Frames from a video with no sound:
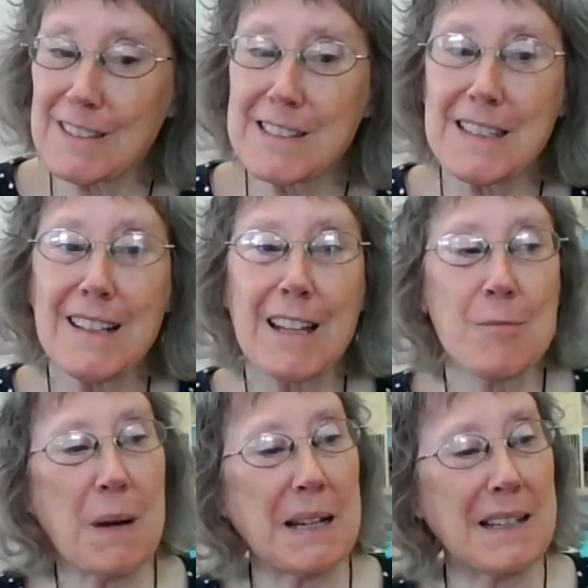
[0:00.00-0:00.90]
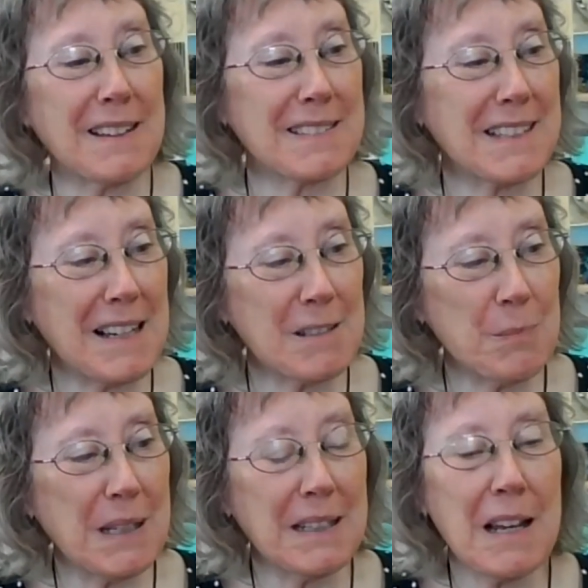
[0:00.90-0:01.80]
little seedling might get kind
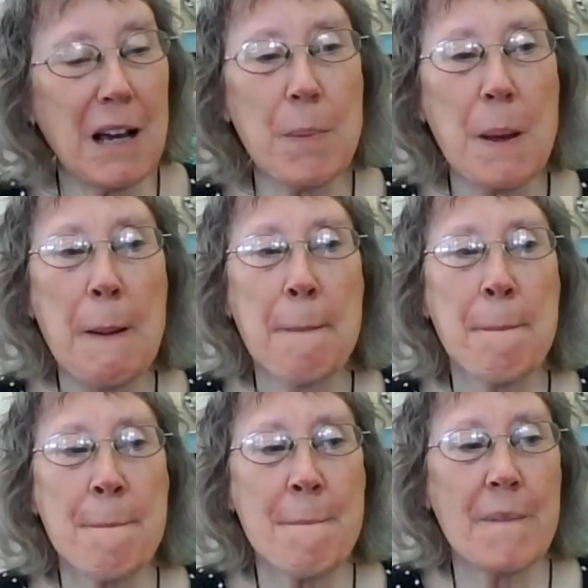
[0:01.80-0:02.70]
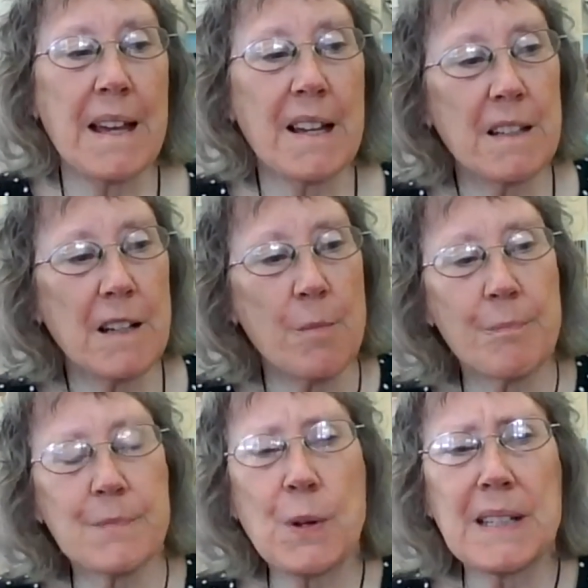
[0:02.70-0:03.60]
of beaten up.
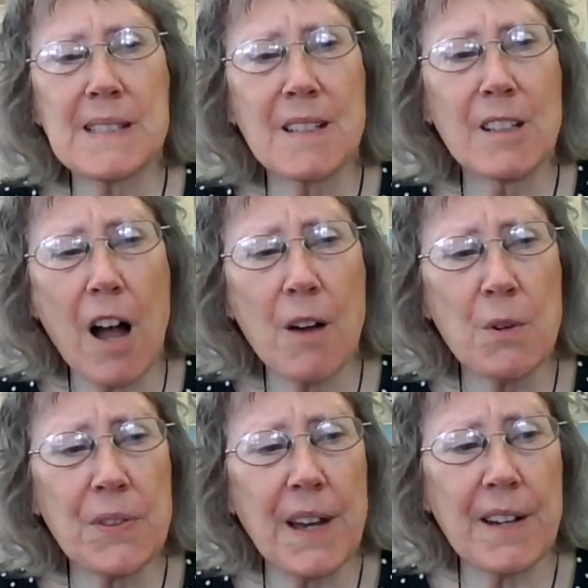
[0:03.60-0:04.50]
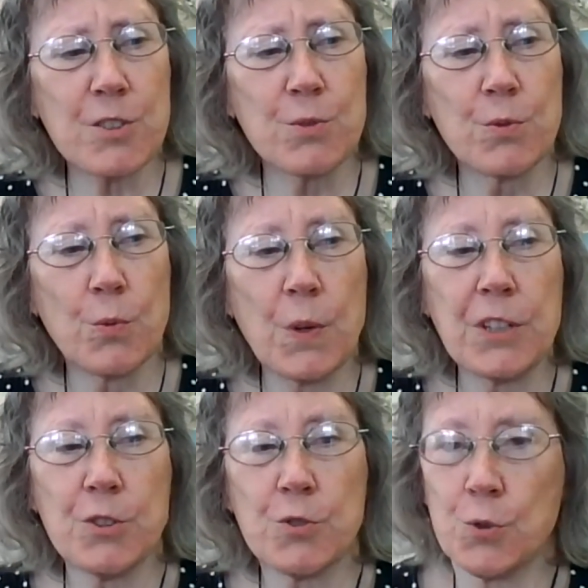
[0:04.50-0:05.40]
And so I guess along with that too,
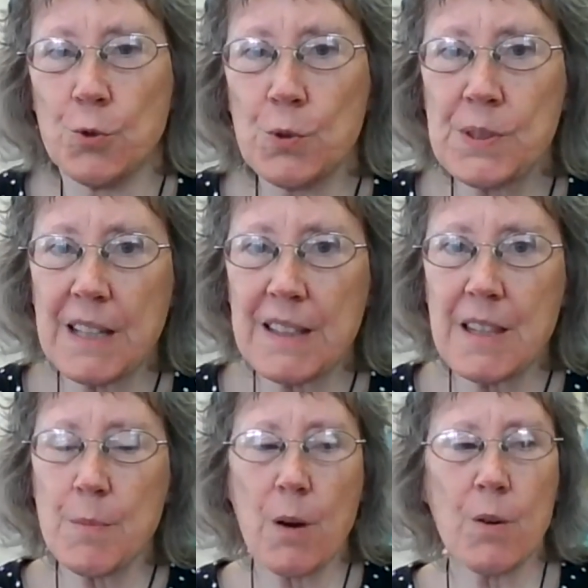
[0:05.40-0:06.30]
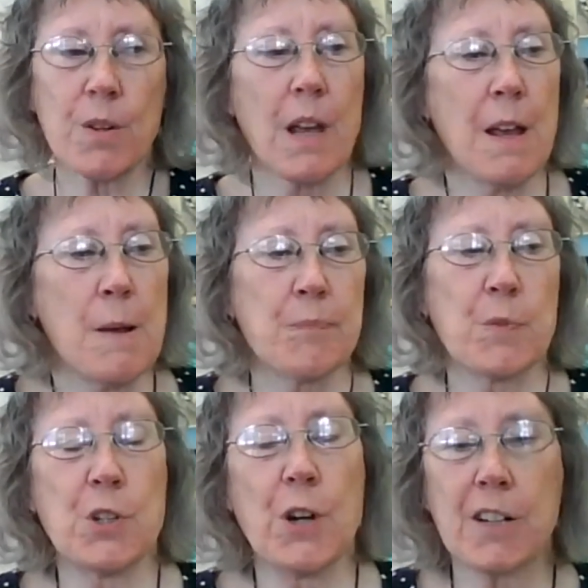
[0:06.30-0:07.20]
when you do set them out,
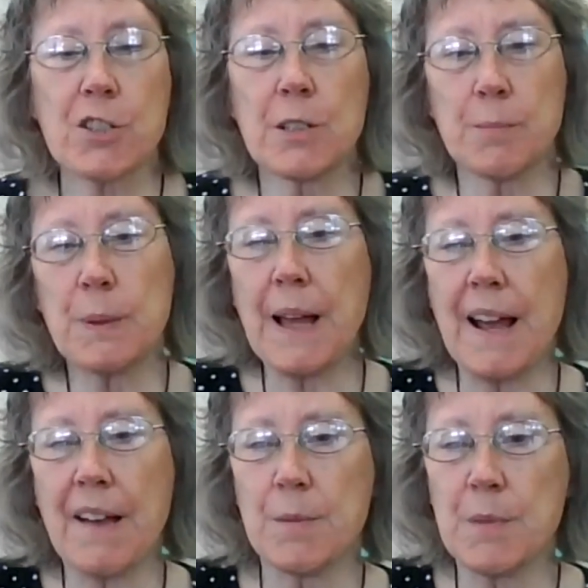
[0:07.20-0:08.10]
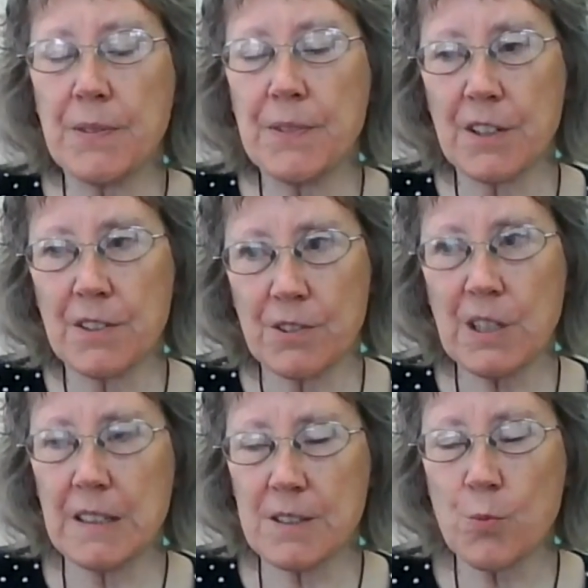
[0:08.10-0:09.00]
when you actually plant them, you figure,
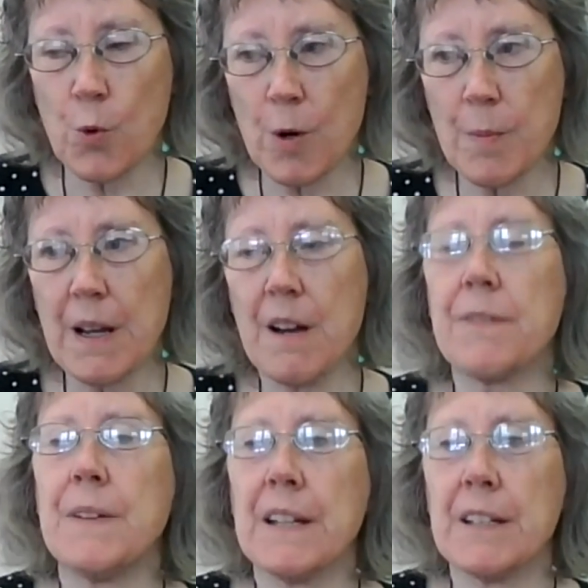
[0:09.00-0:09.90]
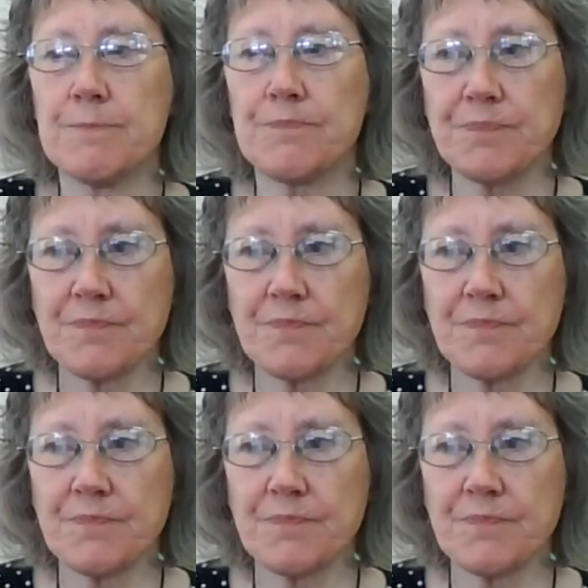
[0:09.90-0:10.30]
okay, it's warm enough and